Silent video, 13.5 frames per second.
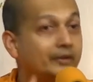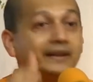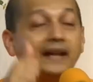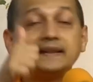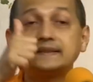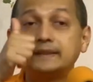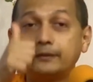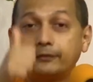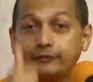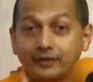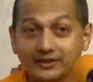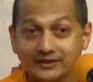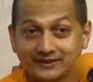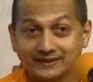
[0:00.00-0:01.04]
That's the
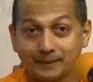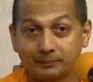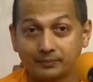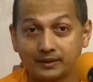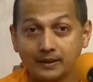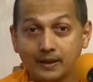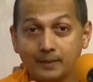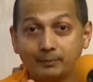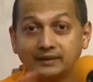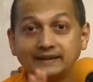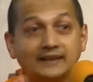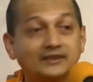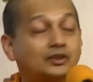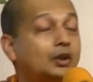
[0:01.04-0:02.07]
first step.
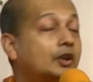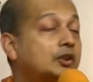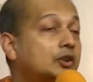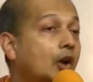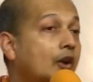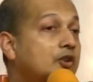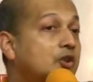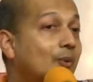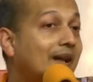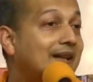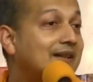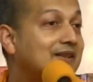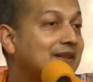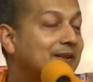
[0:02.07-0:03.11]
But that's not
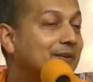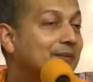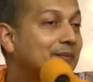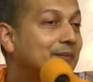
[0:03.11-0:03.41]
non-duality.